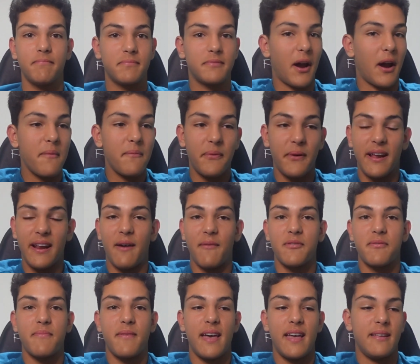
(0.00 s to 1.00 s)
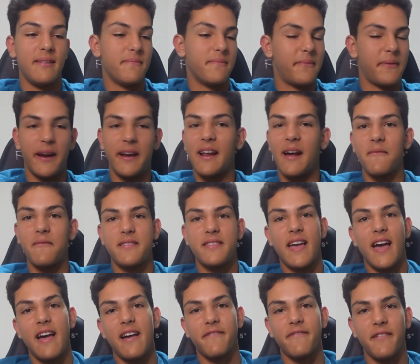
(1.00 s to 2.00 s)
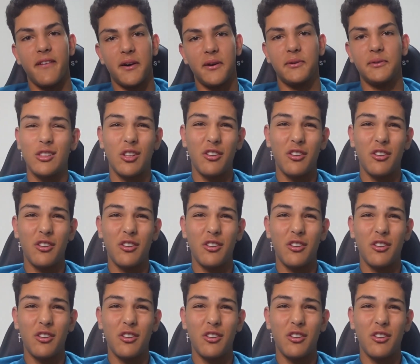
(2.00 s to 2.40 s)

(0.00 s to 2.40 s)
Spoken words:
Don't bring it up with me, bring it up with the AFL.